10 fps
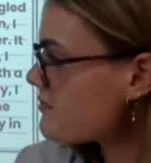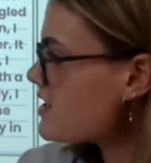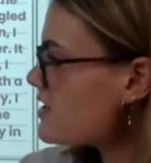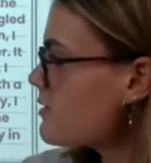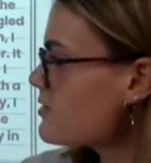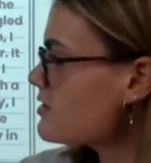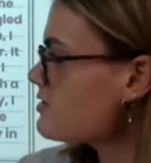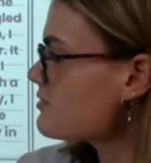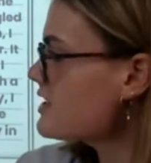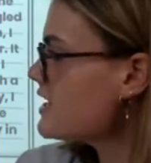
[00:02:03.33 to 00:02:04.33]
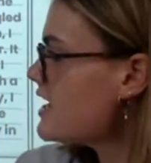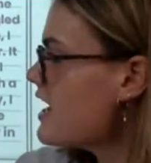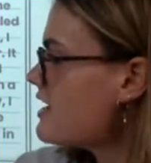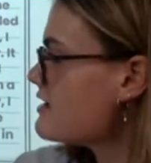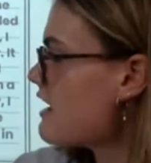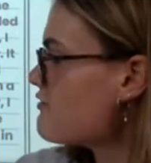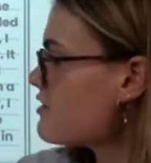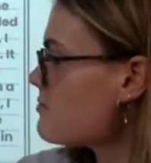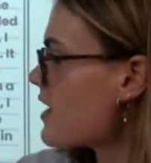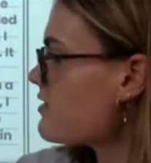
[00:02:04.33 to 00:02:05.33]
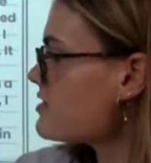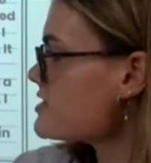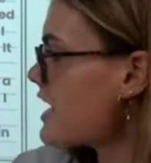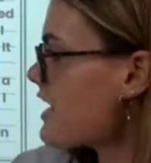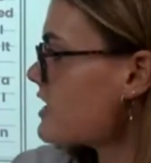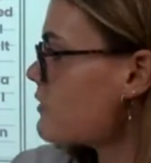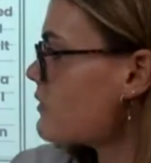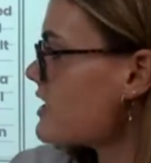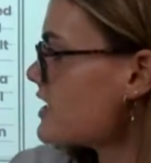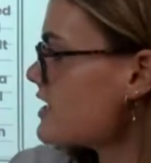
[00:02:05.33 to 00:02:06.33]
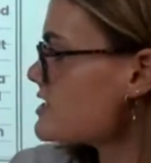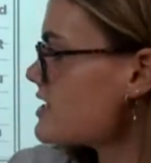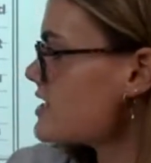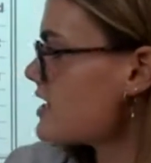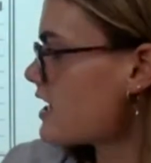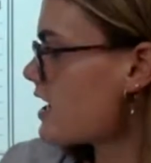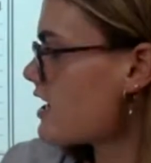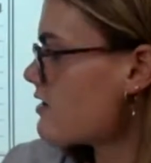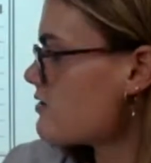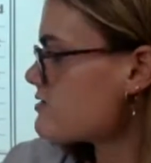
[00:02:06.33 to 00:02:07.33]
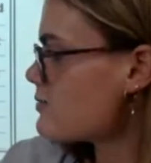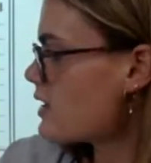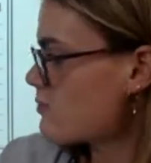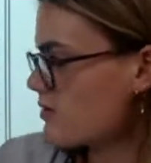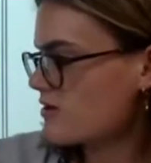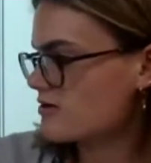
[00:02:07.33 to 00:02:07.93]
Number 3, never bother daddy when he's eating a newspaper.